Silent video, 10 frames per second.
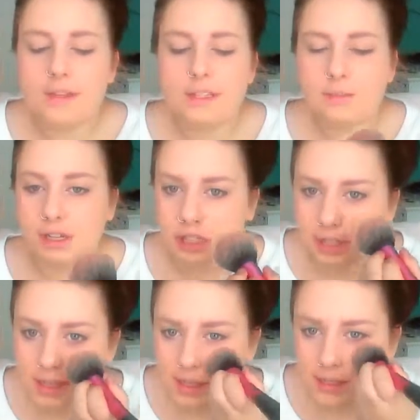about these
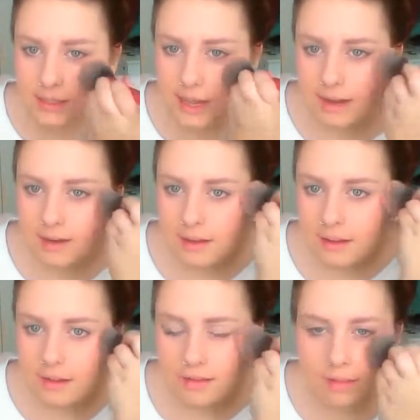blushes is that
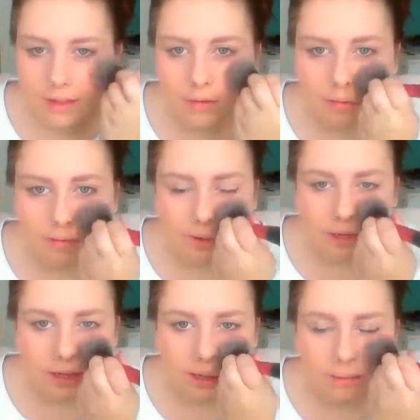they're
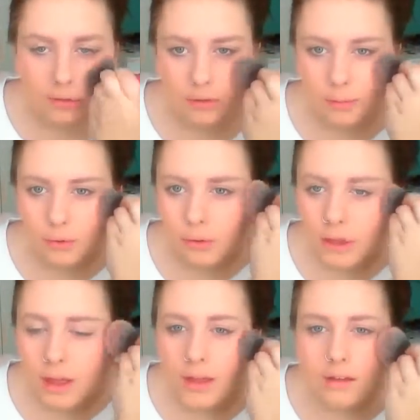really buildable.
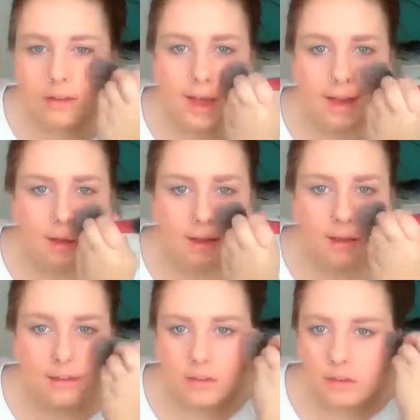Like,
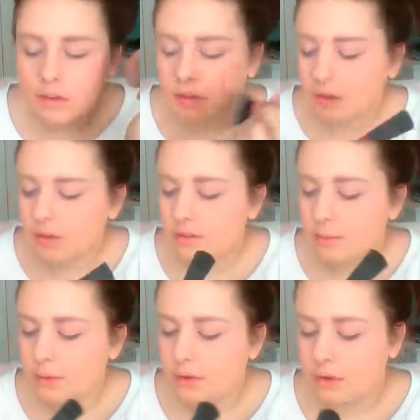as soon as
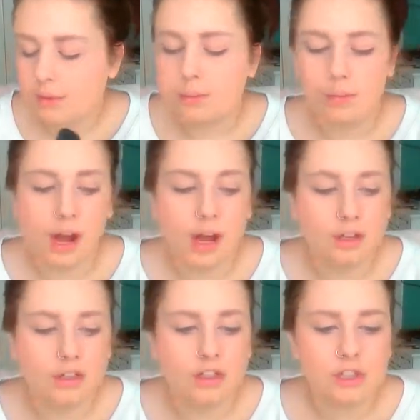you put it on the
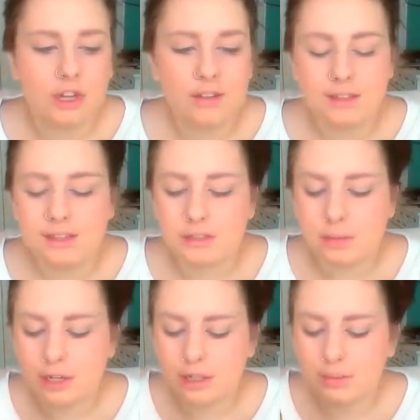brush, there's
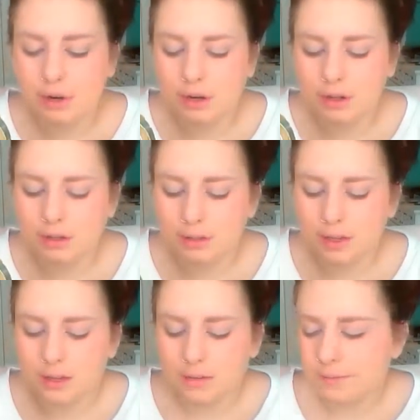not much product on
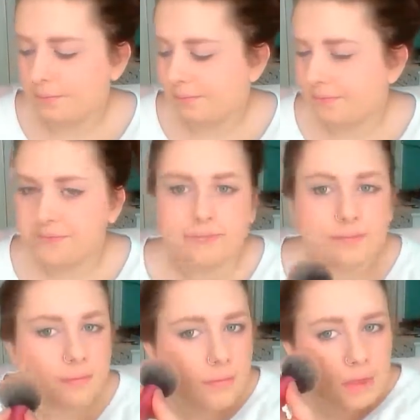there.
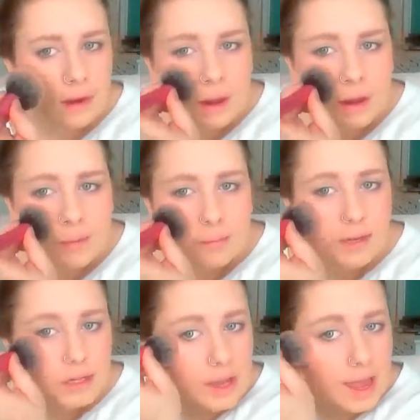
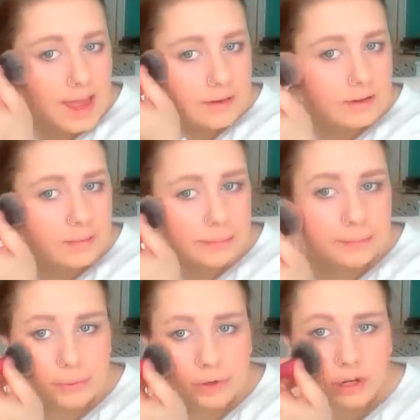But you can
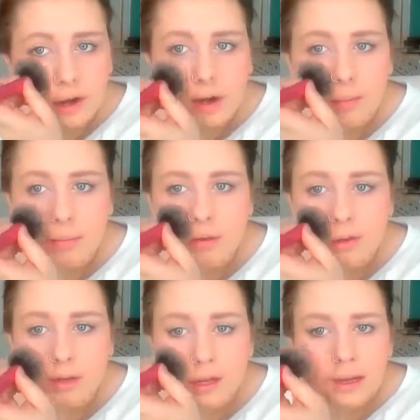build it up.
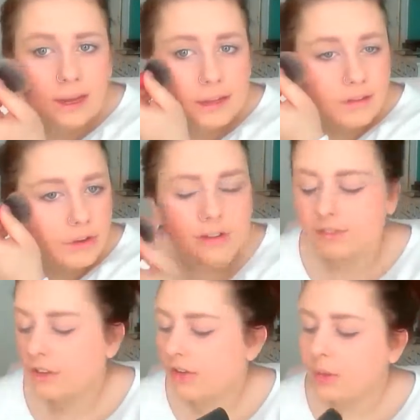And so
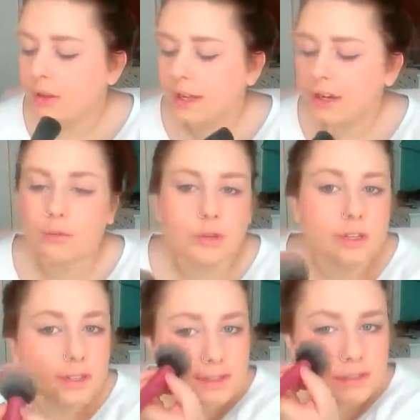if you just want like a
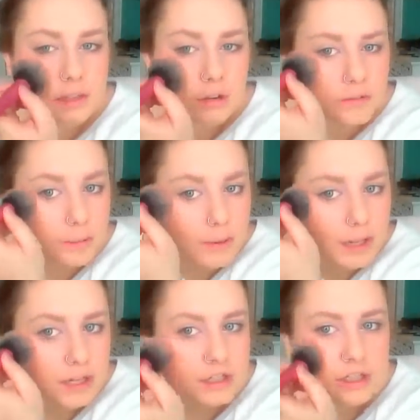really soft
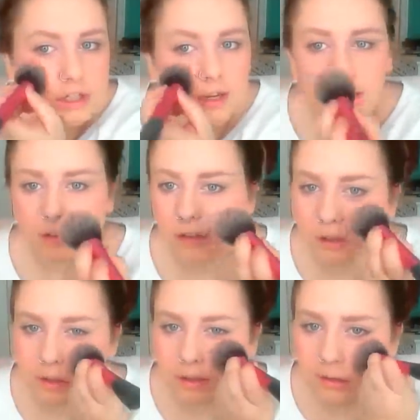blush kind of
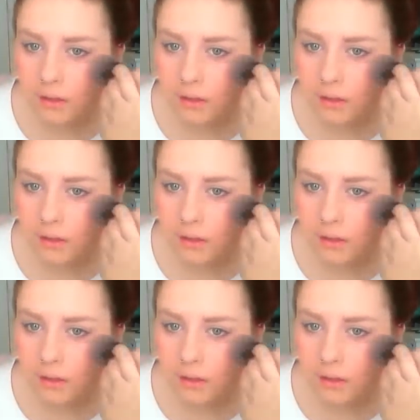look,